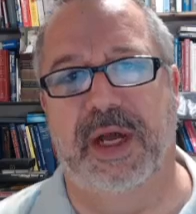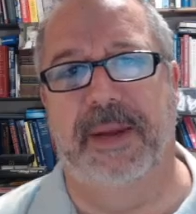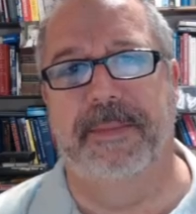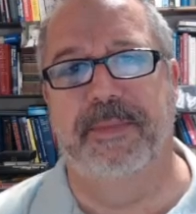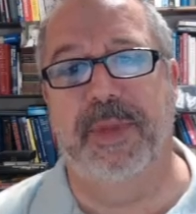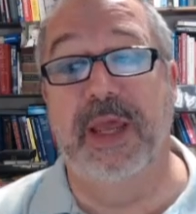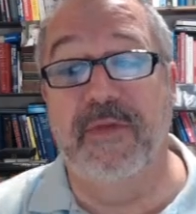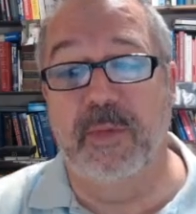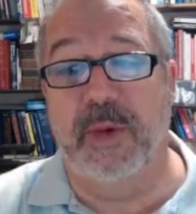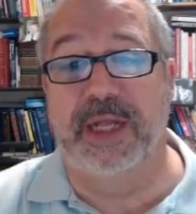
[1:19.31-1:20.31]
Um,
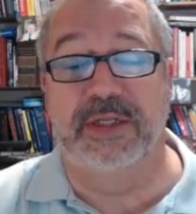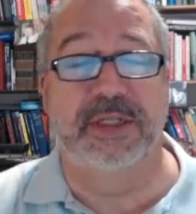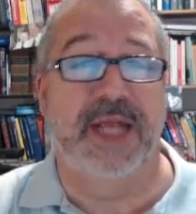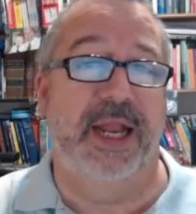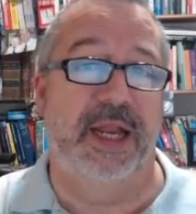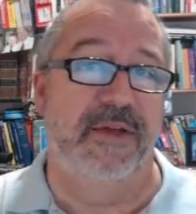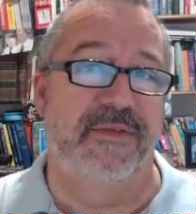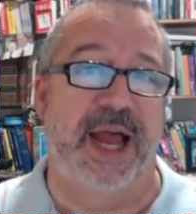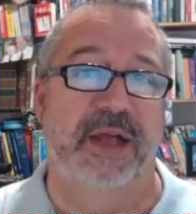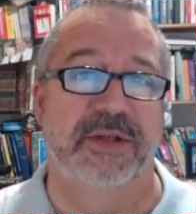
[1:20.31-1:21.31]
even one is just editing
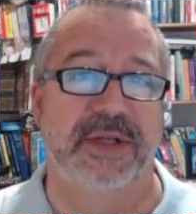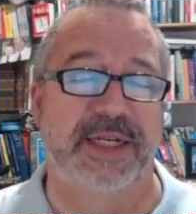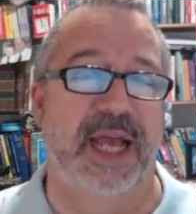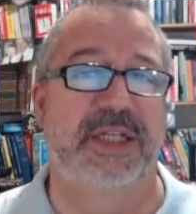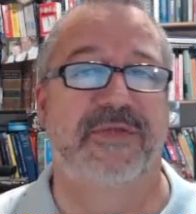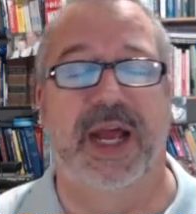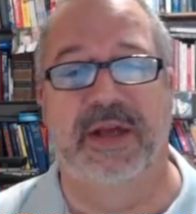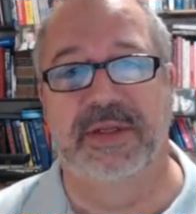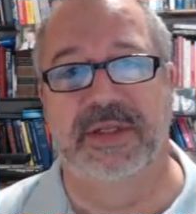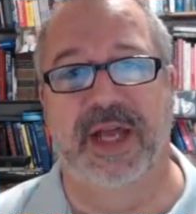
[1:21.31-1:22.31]
files like text
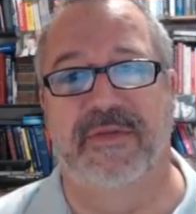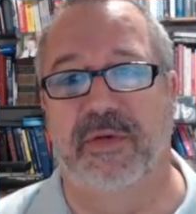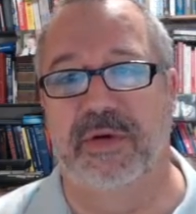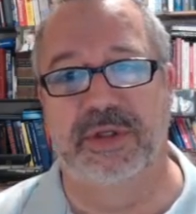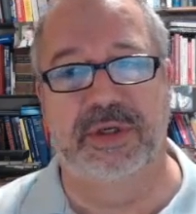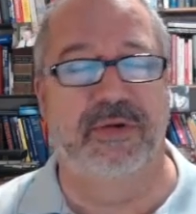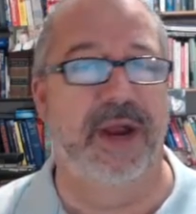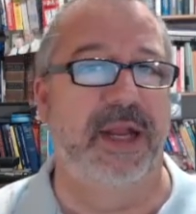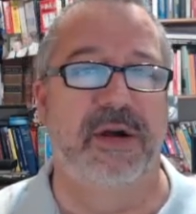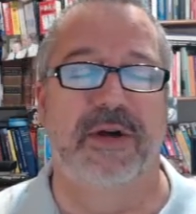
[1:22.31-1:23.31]
files and stuff, or
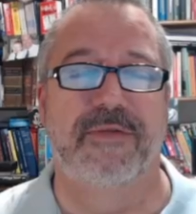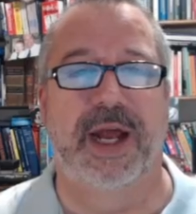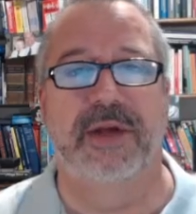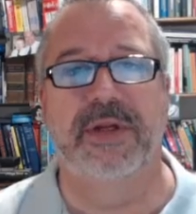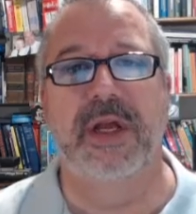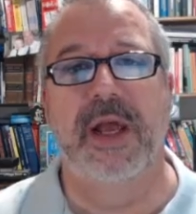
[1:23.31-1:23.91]
creating your own files,